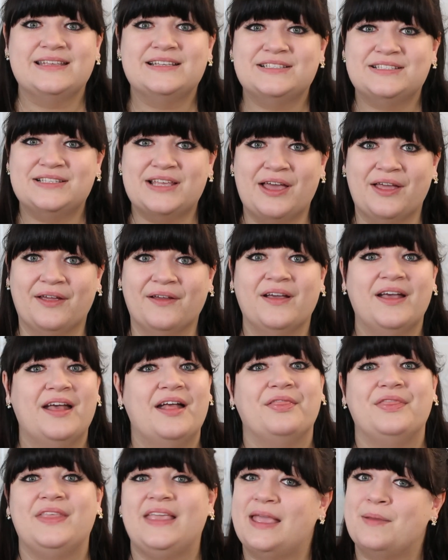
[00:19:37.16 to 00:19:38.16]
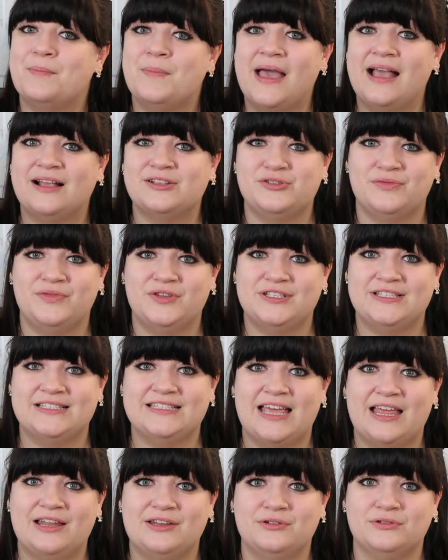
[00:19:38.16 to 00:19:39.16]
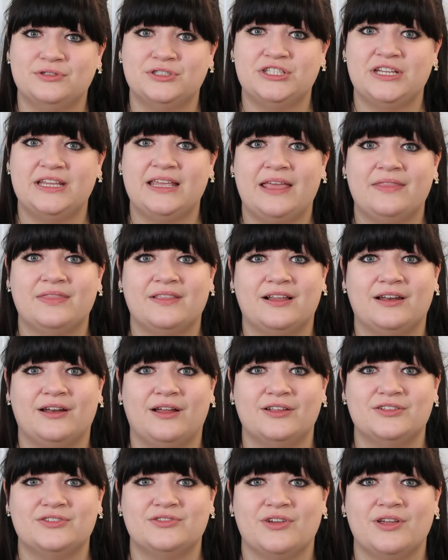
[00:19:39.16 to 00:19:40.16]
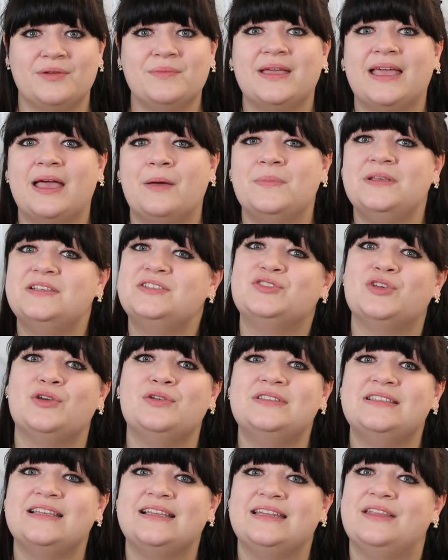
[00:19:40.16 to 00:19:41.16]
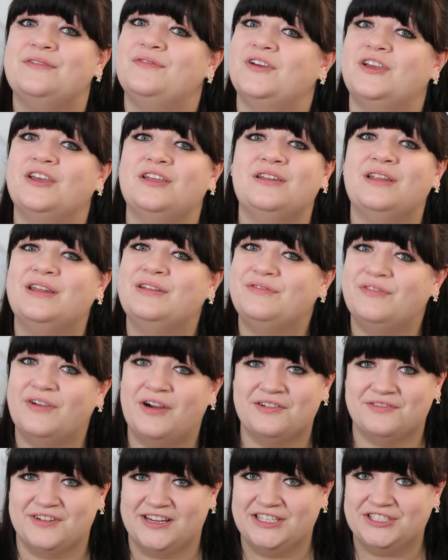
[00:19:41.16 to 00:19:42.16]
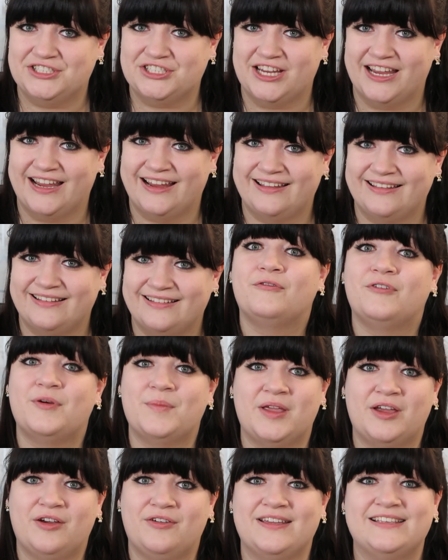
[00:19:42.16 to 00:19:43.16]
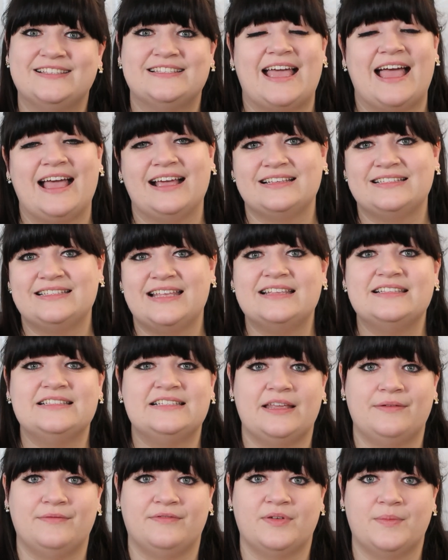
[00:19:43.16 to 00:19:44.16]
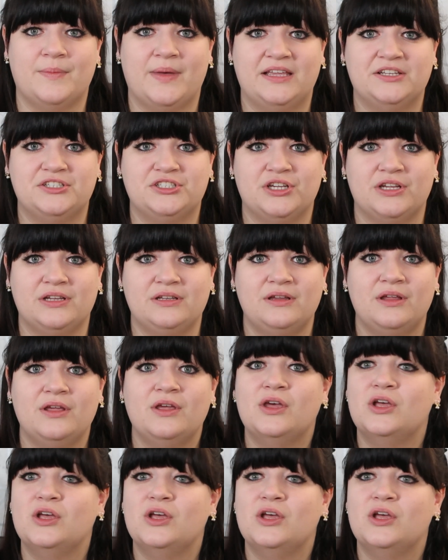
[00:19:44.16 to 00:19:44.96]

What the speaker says: So, the impact of using technology in the classroom can be so significant and far-reaching, from increased access to information,